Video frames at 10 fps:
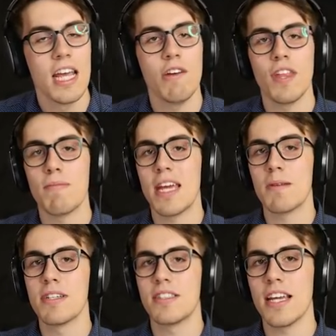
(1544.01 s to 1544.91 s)
If they make
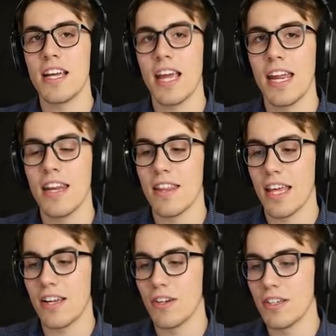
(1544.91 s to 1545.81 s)
a mistake again,
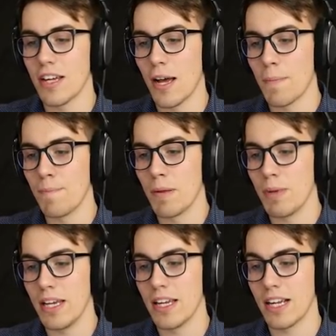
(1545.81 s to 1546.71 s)
they could um,
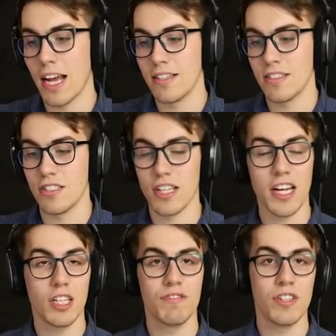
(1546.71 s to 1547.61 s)
be in a constant
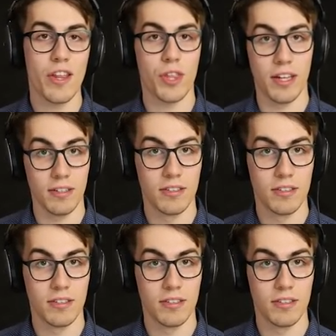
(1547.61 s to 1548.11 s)
cycle of nothing.